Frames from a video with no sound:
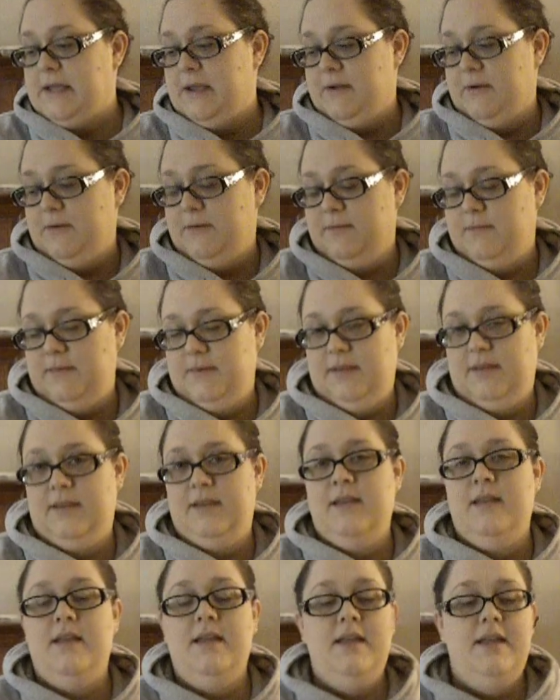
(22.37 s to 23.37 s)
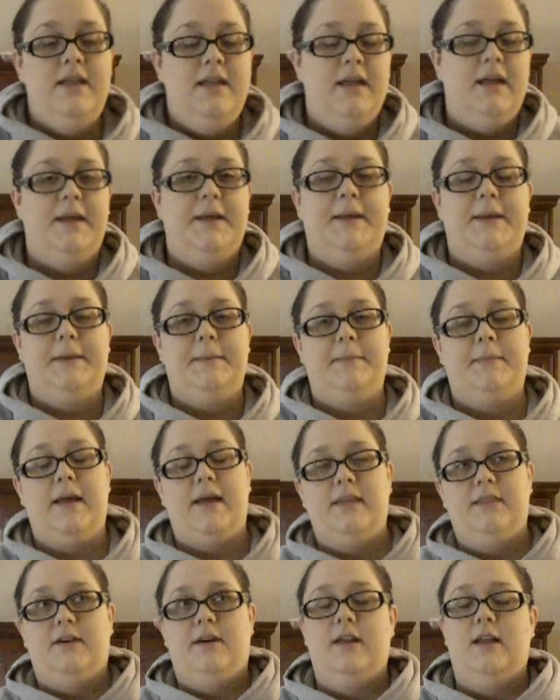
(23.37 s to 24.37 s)
So
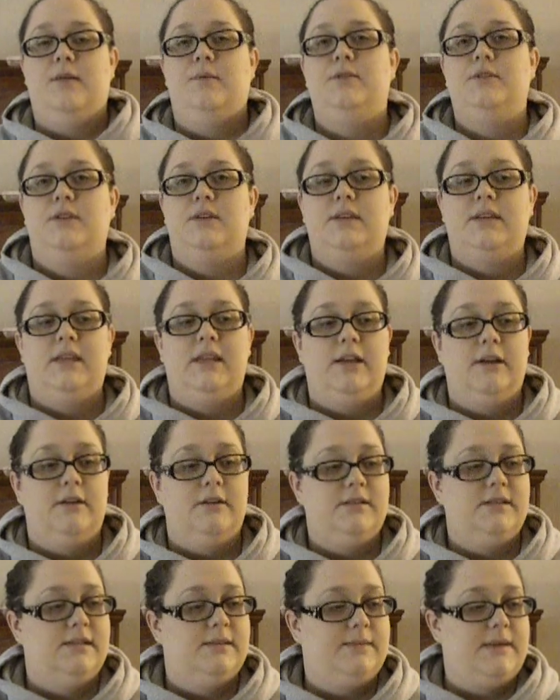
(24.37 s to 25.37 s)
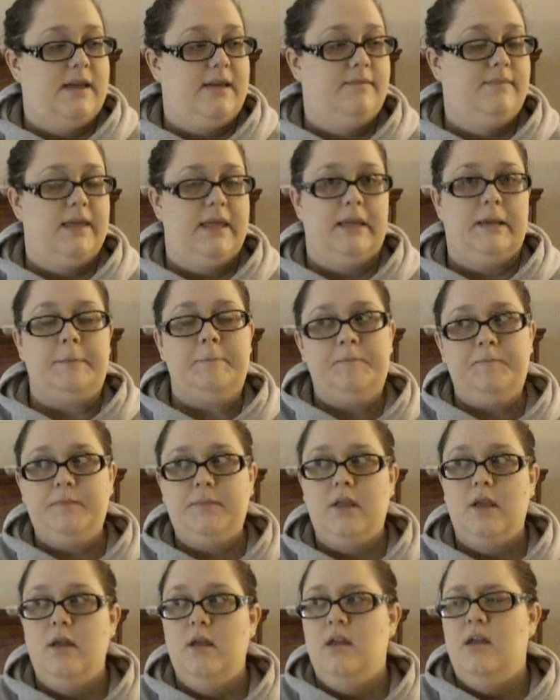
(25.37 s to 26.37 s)
I thought I would do it in here. This is my, like,
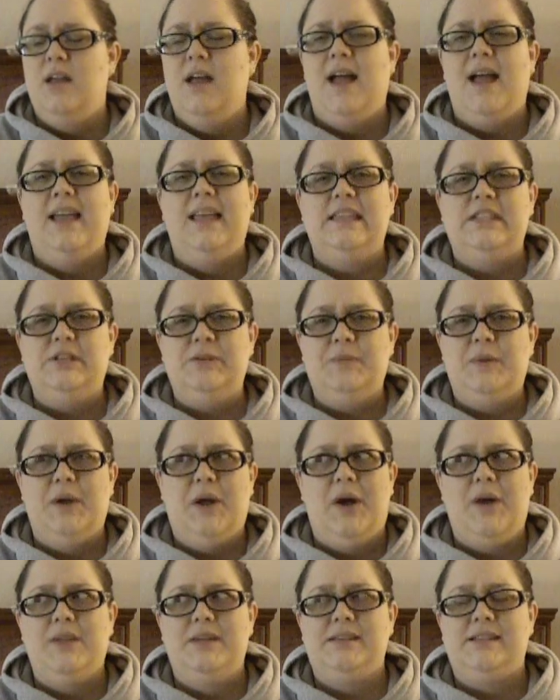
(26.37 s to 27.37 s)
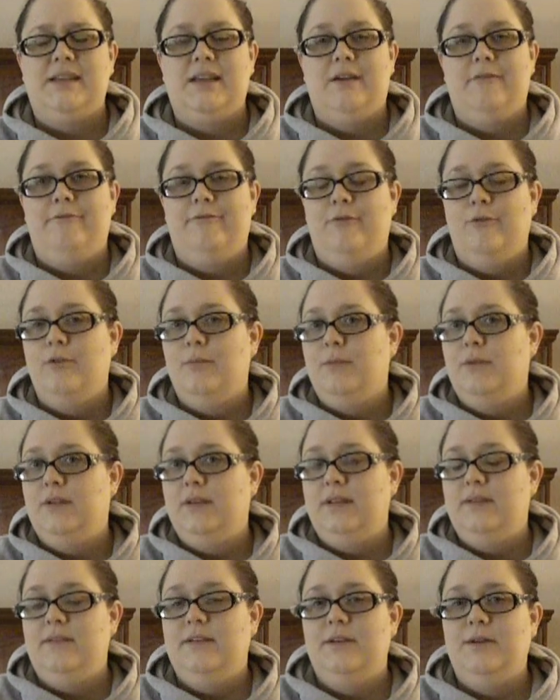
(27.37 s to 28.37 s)
I guess you would call this like a
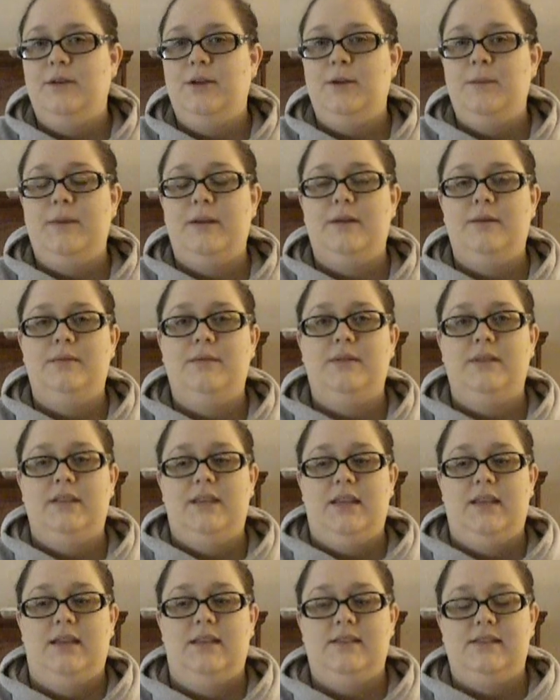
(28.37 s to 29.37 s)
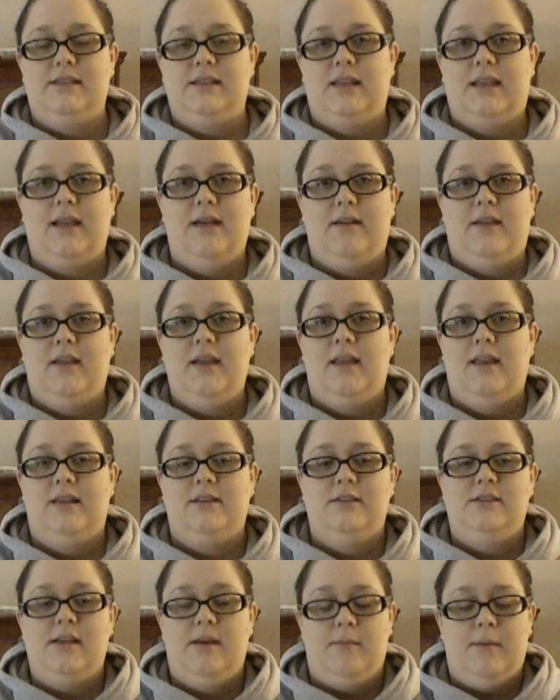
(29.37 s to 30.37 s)
formal living room. I don't really, I
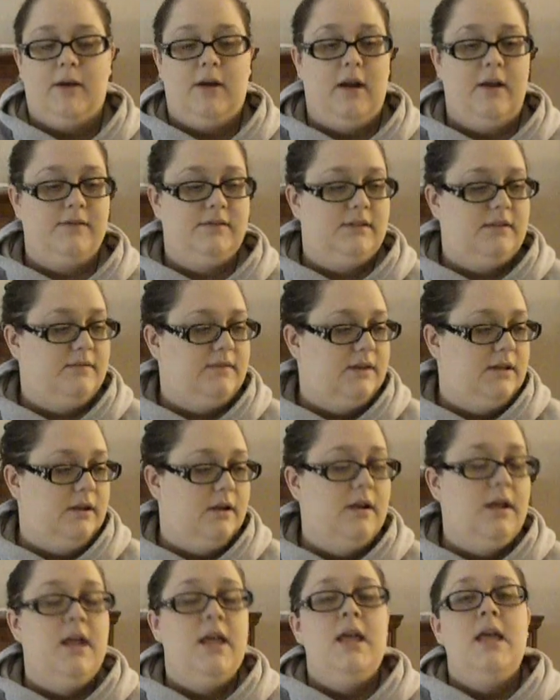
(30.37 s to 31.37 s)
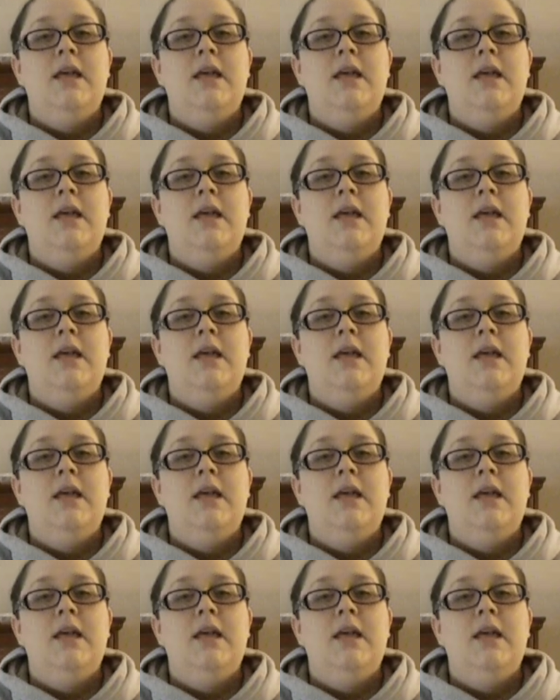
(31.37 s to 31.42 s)
kind of just have my craft stuff in here.